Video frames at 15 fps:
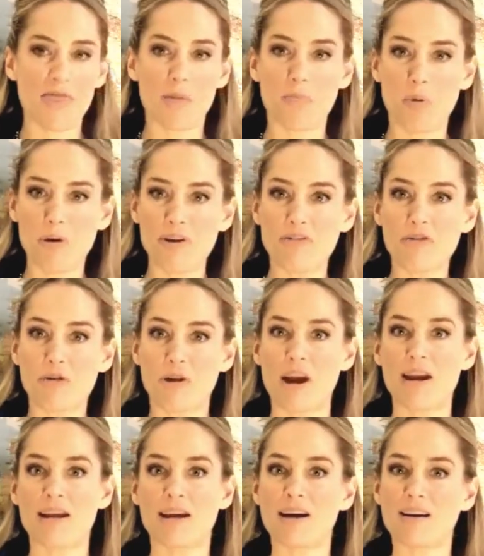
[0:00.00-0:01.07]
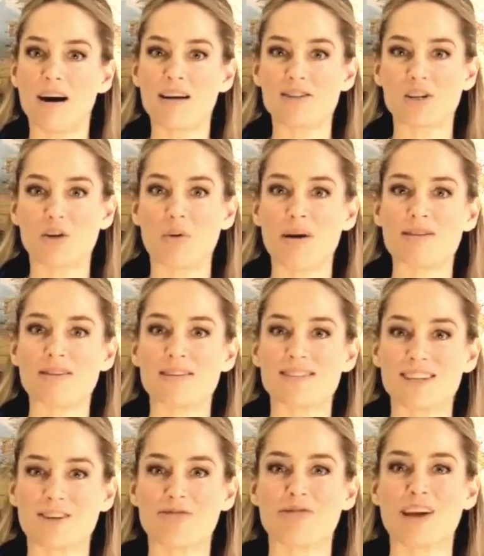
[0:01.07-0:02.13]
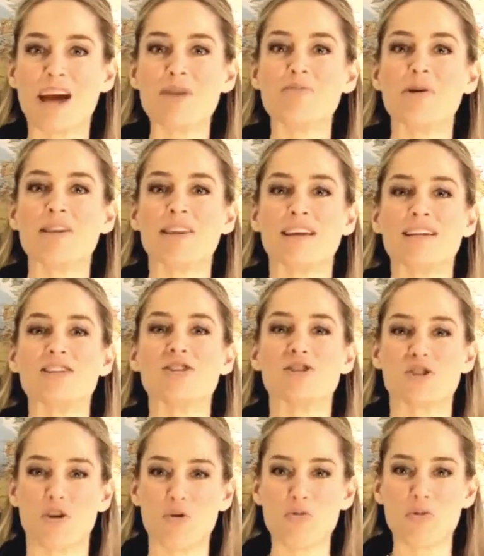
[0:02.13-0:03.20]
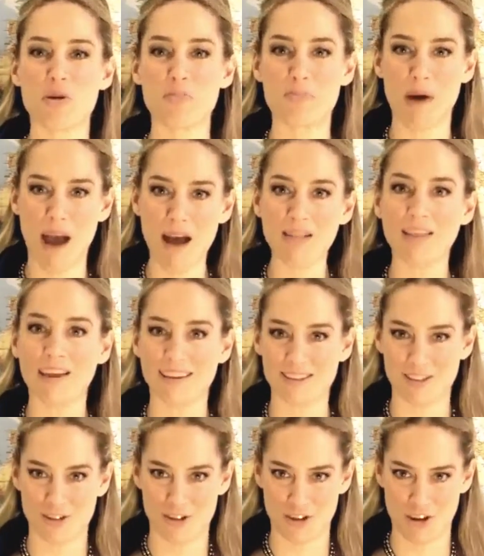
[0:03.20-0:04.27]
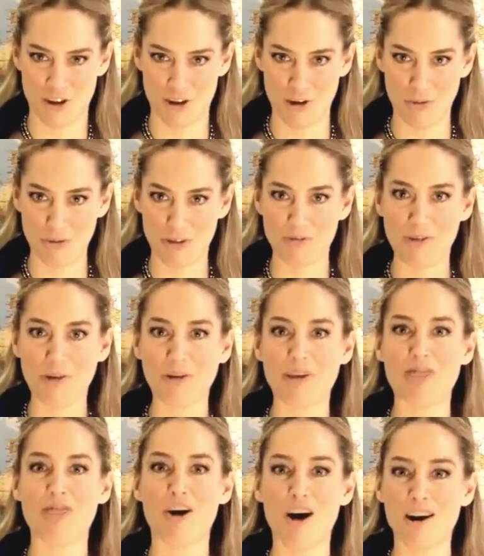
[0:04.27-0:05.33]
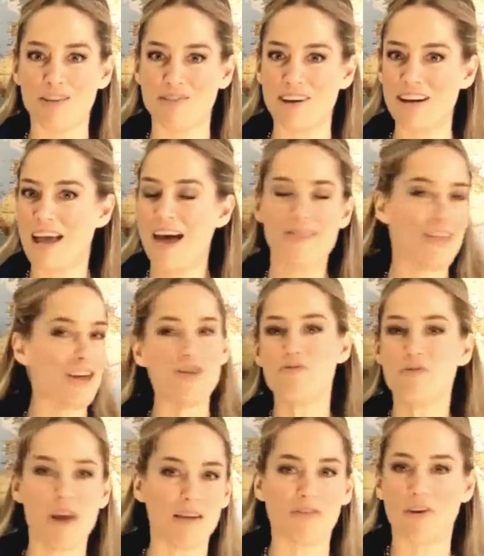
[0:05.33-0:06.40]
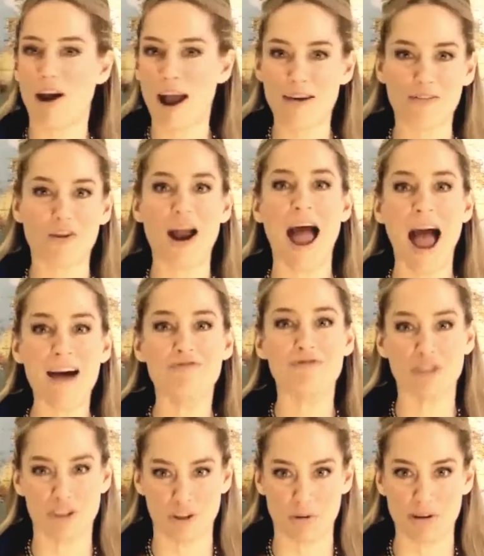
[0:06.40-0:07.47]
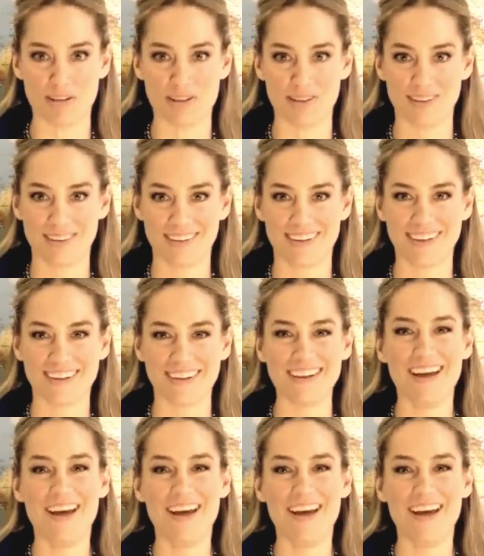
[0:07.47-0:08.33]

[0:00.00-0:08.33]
The point of creating a consequence is to create one that is so repellent to you, the very thought of it, that you never ever have to do it.